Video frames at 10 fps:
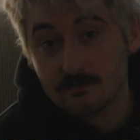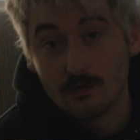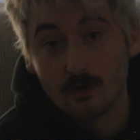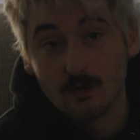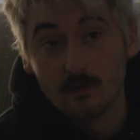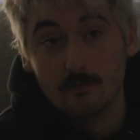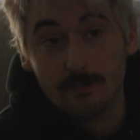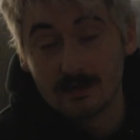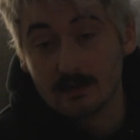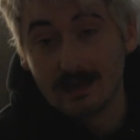for
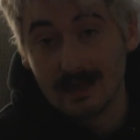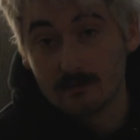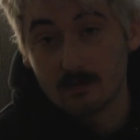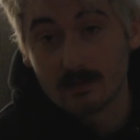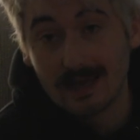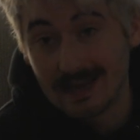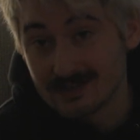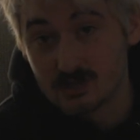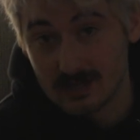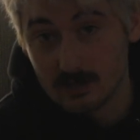Bella, Edward,
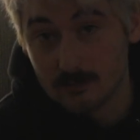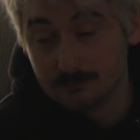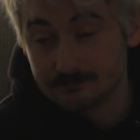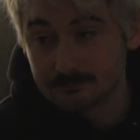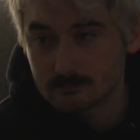and Jacob.